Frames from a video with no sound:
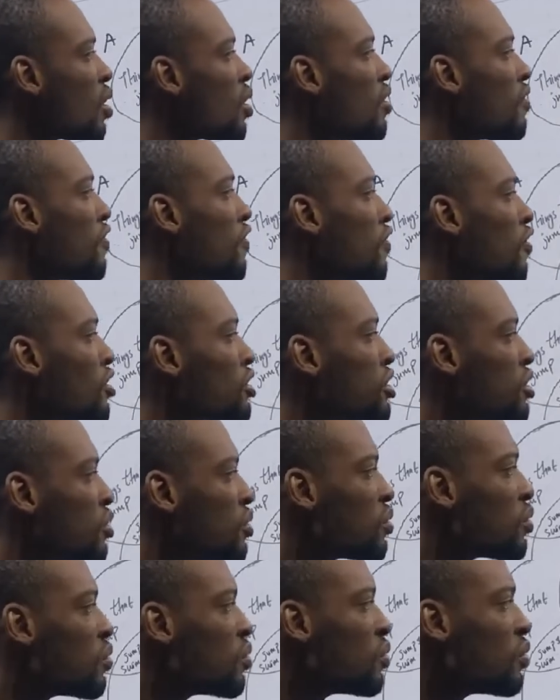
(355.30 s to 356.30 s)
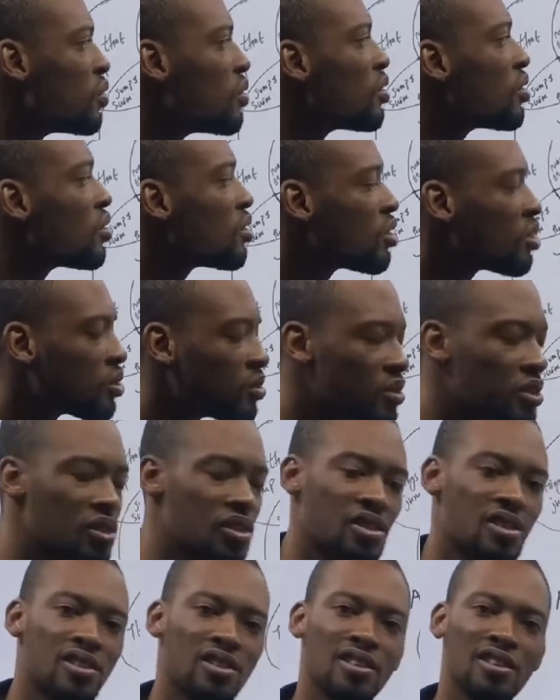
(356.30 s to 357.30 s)
of 42
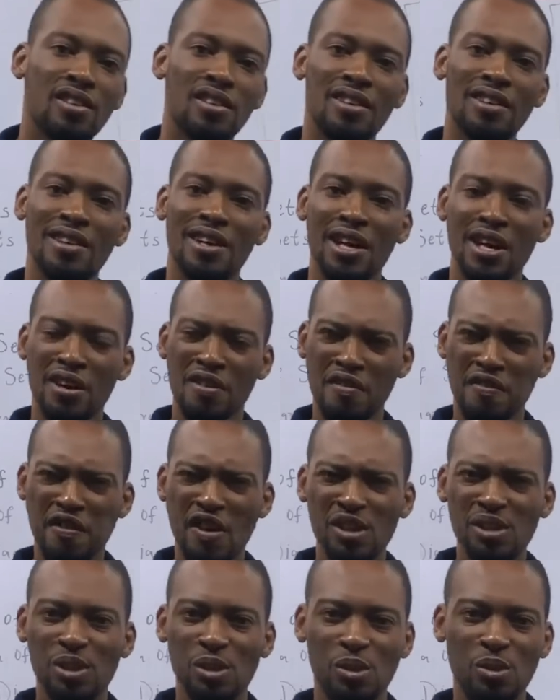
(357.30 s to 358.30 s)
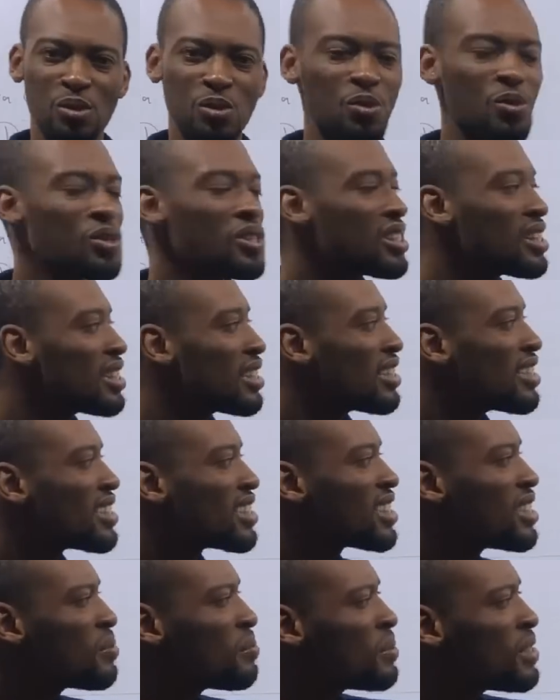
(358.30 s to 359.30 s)
students. 42
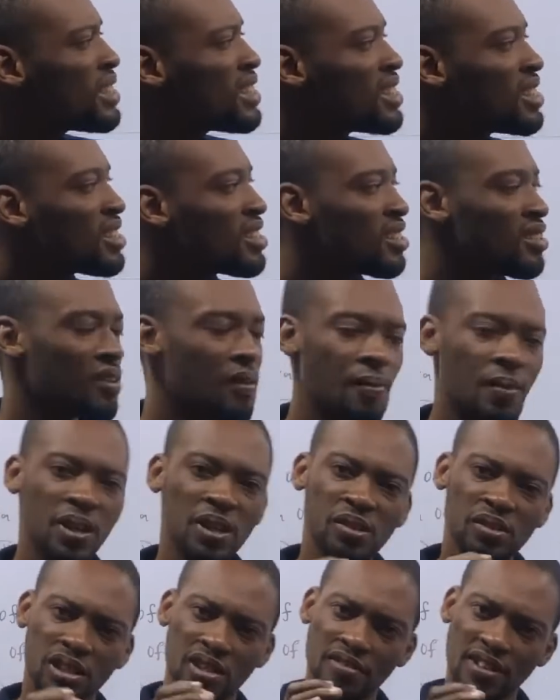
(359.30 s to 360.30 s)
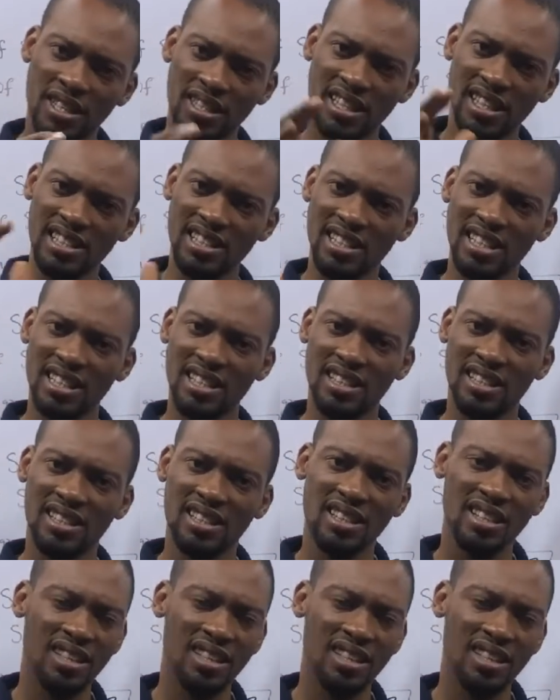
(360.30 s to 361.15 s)
is simply the universal set.